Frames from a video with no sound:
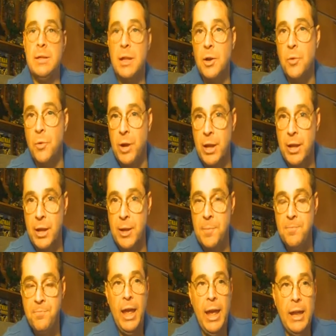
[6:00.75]
Little Ricky,
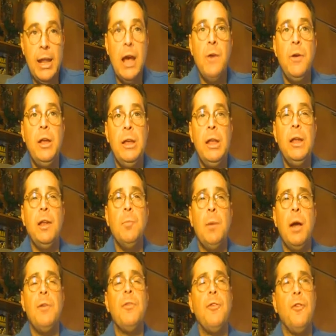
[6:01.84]
and now I needed
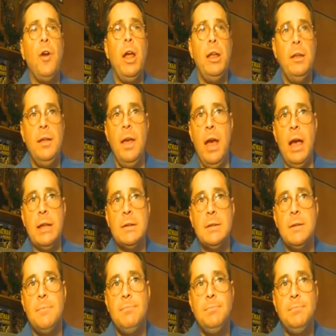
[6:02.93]
my Fred cast.